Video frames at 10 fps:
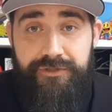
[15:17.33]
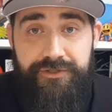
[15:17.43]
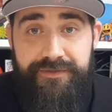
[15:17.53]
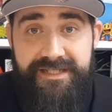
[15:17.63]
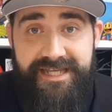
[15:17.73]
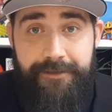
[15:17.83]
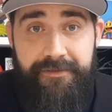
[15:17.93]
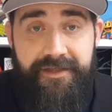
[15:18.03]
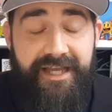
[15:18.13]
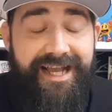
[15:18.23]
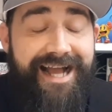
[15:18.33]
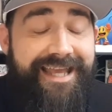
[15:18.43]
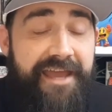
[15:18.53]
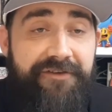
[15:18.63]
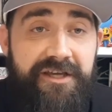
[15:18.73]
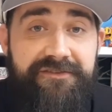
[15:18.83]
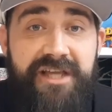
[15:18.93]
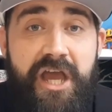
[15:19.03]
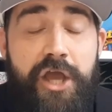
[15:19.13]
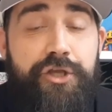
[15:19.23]
doing the same thing. I gave it as
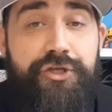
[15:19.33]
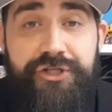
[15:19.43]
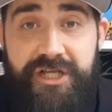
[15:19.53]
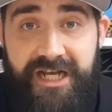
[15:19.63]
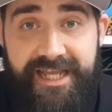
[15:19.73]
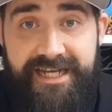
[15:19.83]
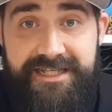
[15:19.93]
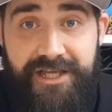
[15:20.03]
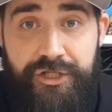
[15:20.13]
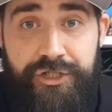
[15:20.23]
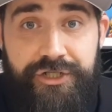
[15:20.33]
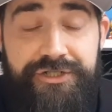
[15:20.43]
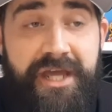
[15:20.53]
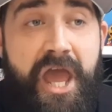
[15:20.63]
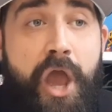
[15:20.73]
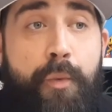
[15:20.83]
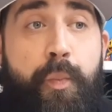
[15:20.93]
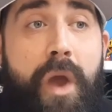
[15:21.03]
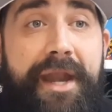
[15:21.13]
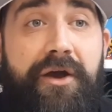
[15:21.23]
good a clean as I could.
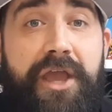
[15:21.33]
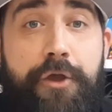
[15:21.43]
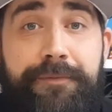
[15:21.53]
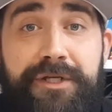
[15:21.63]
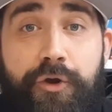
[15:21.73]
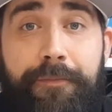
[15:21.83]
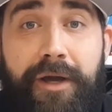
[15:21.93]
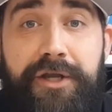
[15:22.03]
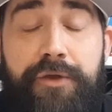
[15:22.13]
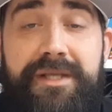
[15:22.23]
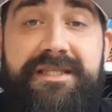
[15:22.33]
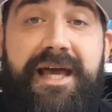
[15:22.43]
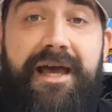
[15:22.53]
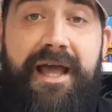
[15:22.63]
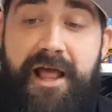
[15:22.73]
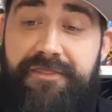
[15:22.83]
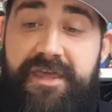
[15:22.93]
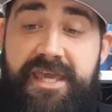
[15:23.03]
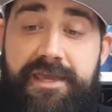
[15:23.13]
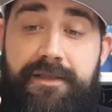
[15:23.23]
When I opened it up, I noticed that
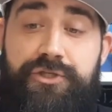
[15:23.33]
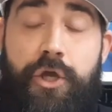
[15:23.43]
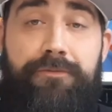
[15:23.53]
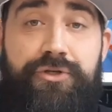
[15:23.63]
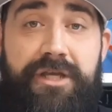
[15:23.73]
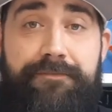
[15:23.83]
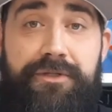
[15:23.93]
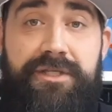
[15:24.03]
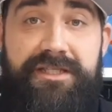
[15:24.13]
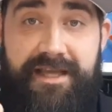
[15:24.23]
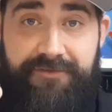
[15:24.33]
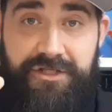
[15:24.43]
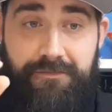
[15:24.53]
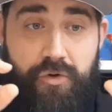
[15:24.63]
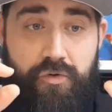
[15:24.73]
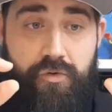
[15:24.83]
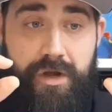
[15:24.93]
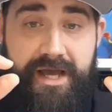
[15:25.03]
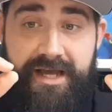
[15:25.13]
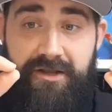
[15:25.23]
the top trigger buttons have a small
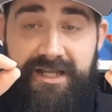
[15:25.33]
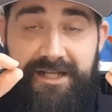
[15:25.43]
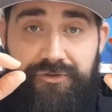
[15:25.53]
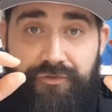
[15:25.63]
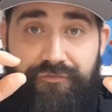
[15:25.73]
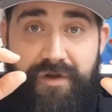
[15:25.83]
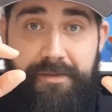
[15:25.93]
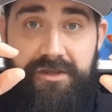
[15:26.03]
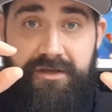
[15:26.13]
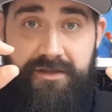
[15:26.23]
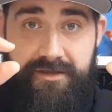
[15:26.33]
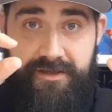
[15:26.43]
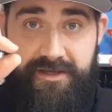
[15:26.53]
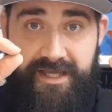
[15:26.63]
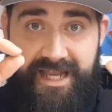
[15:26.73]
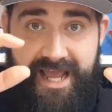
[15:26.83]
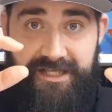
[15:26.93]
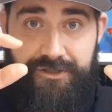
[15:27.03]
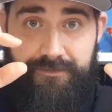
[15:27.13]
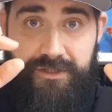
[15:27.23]
like electrical ribbon that
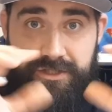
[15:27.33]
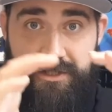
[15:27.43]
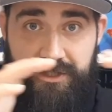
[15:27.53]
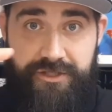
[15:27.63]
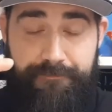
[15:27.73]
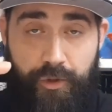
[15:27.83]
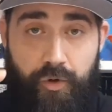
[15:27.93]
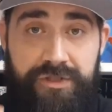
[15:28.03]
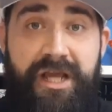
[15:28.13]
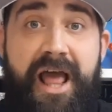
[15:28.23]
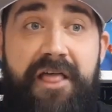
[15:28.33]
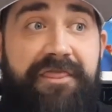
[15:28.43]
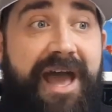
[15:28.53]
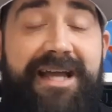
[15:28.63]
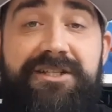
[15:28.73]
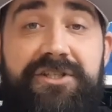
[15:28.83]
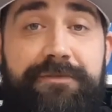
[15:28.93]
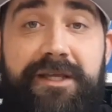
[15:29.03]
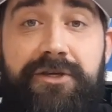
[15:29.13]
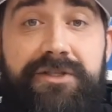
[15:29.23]
connects them to the board. That had just
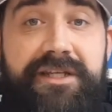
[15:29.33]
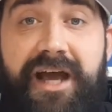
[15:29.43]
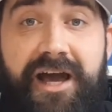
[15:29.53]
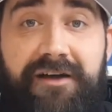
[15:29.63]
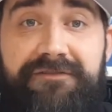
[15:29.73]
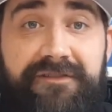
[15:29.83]
been cut in half,